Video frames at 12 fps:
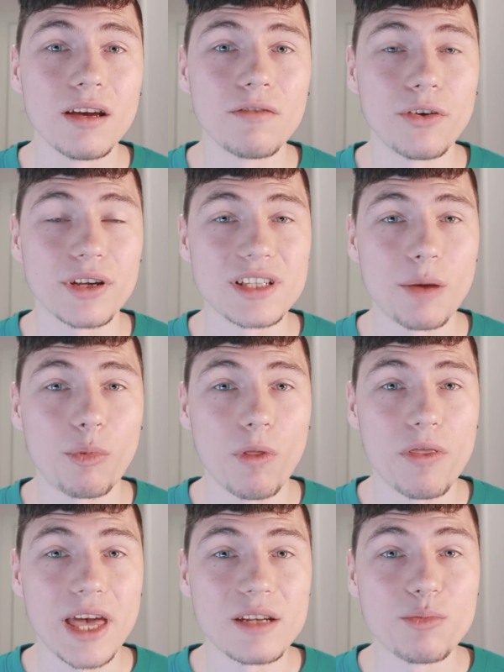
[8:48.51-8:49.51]
For example,
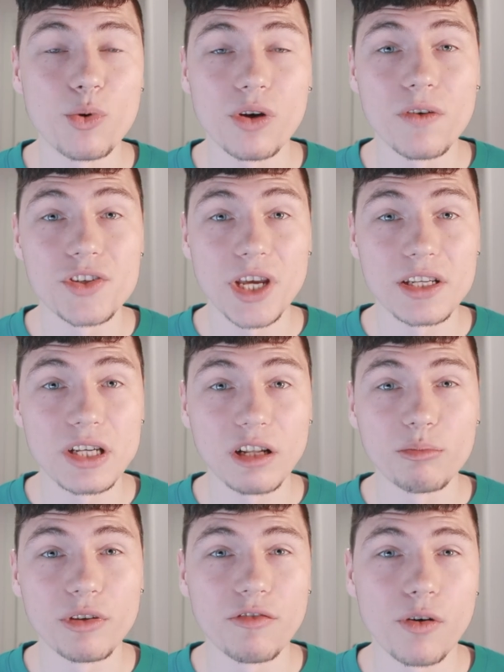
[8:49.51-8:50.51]
that book which I told
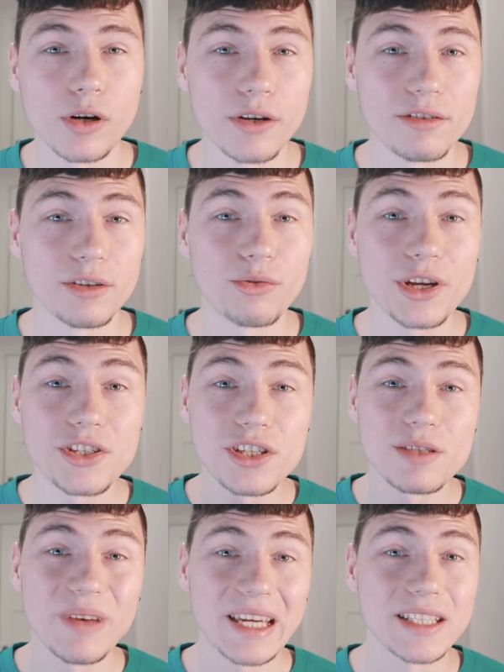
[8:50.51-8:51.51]
before, The
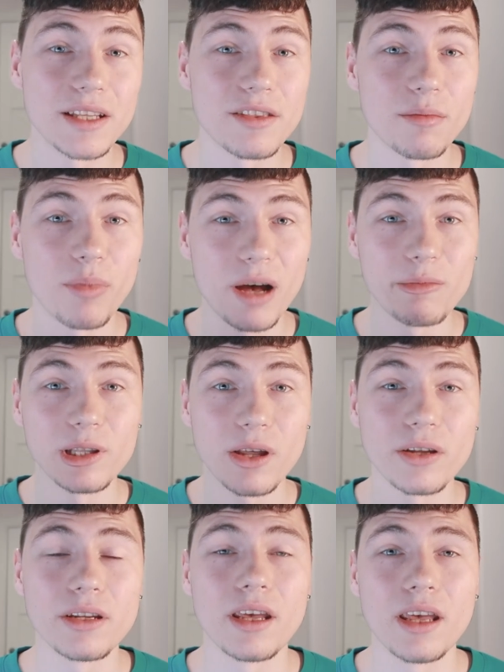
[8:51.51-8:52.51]
Richest Man in
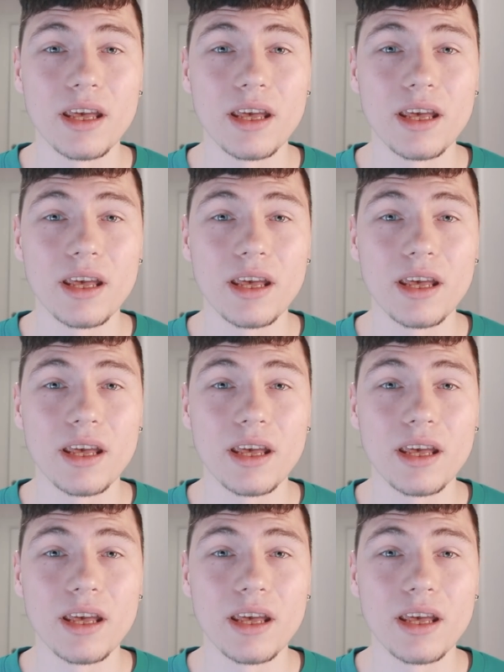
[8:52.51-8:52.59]
Babylon,